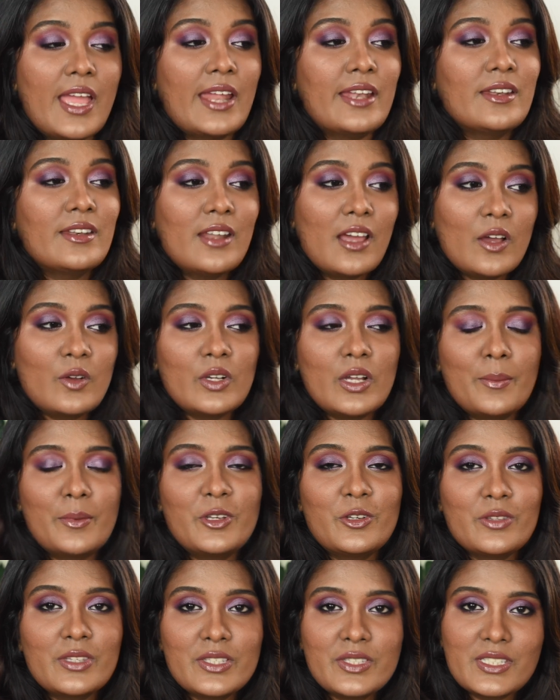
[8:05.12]
and now
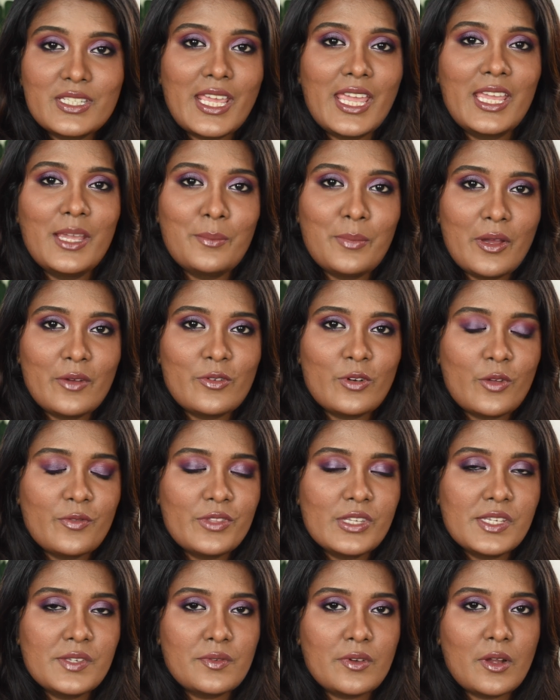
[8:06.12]
coming to the staying power
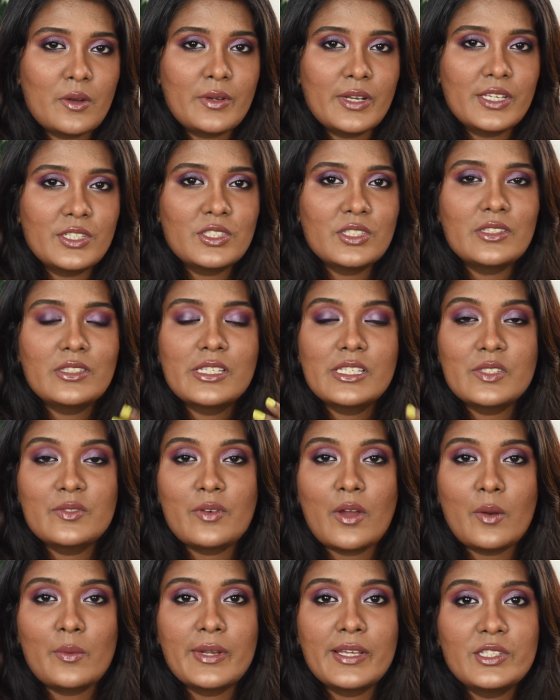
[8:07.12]
of this foundation this
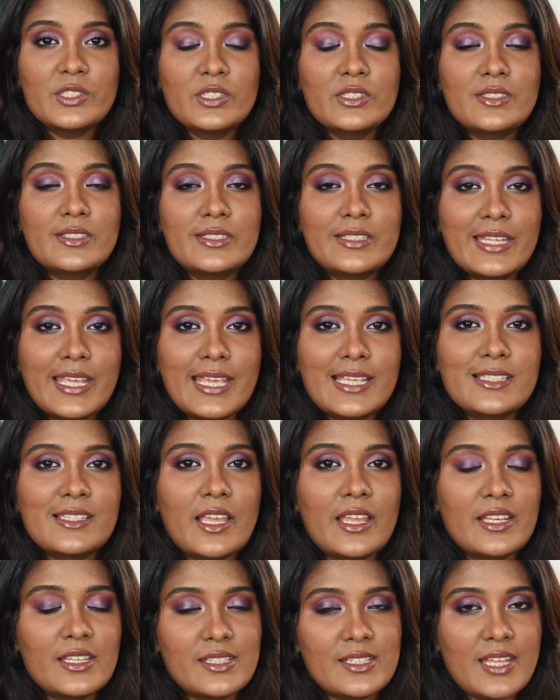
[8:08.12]
foundation stays
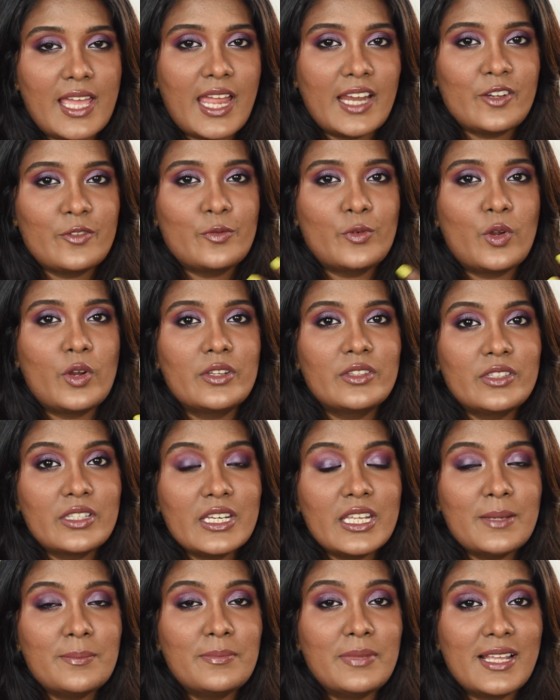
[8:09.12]
intact for
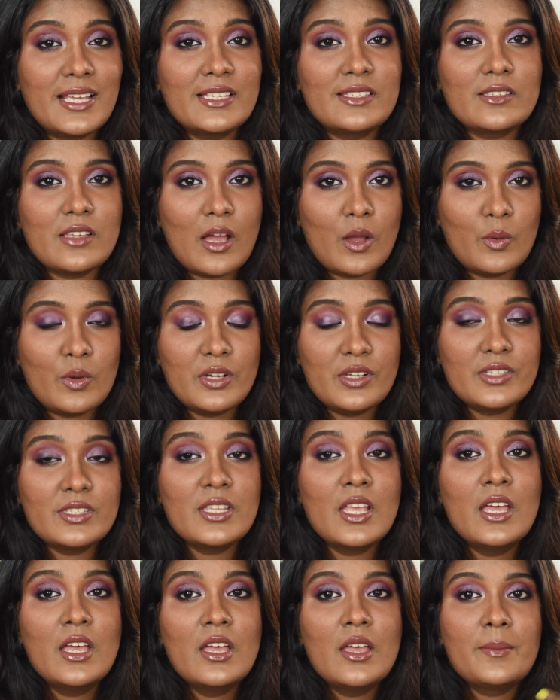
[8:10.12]
three plus
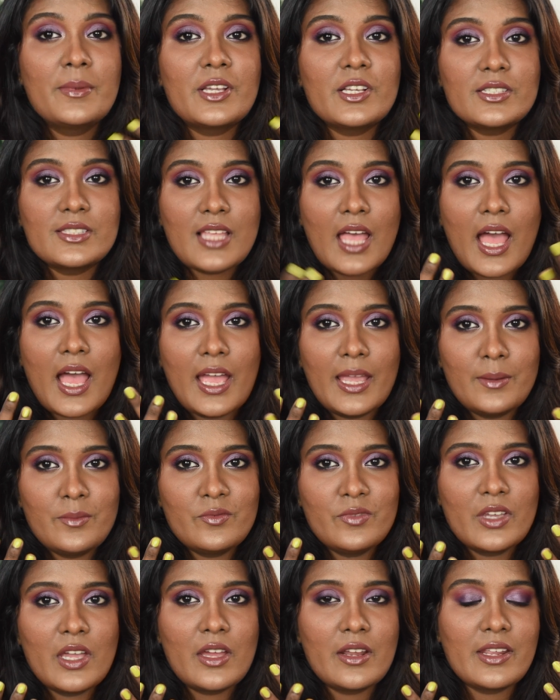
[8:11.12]
hours because
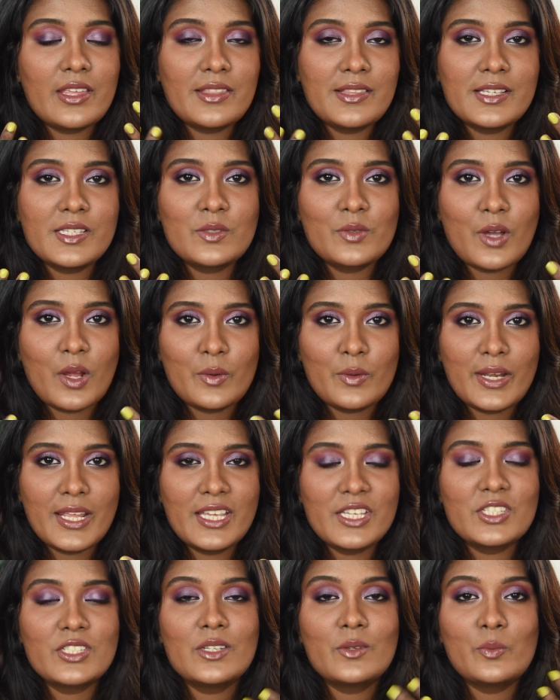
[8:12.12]
i'm wearing this
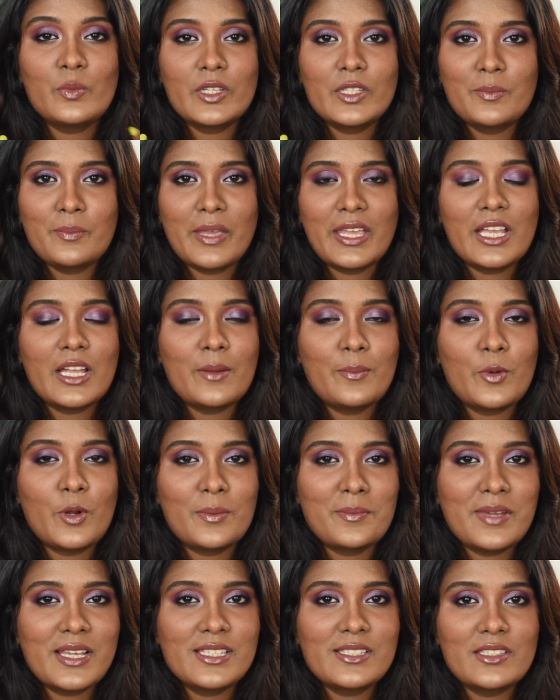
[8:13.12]
foundation with makeup
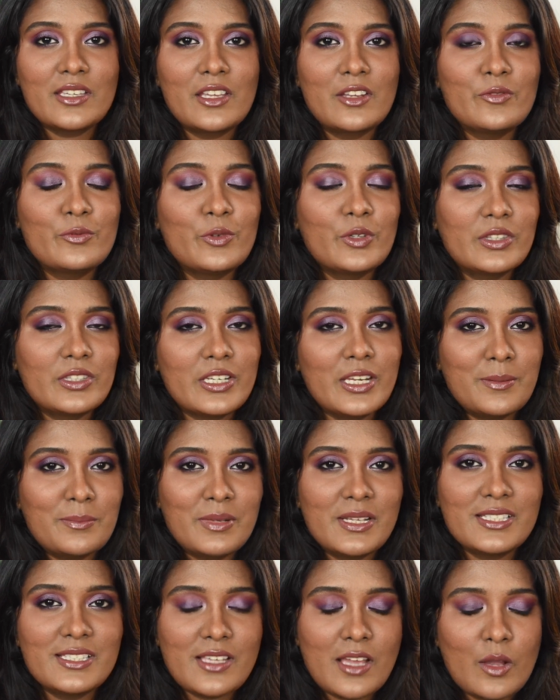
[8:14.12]
on my skin for three
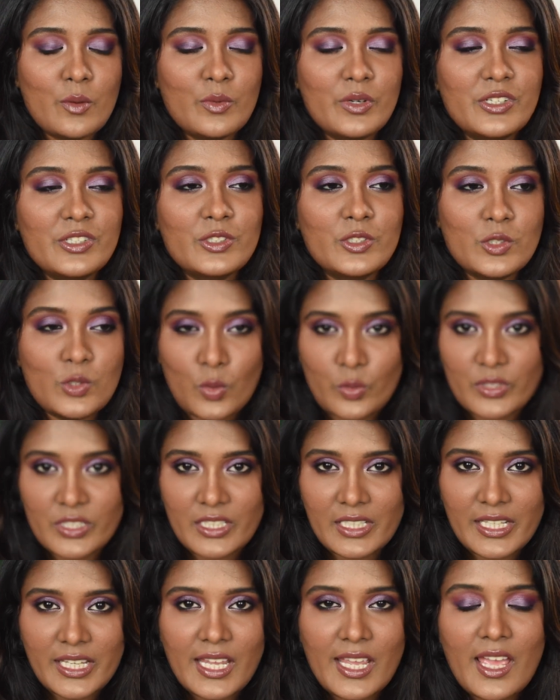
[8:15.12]
plus hours
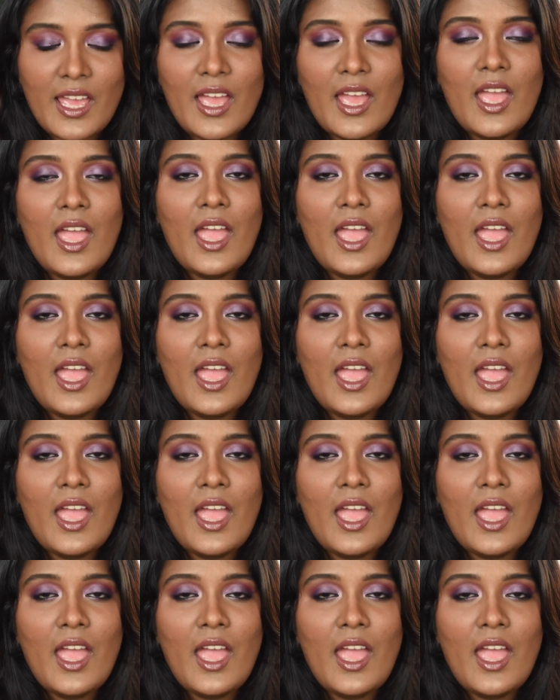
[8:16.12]
totally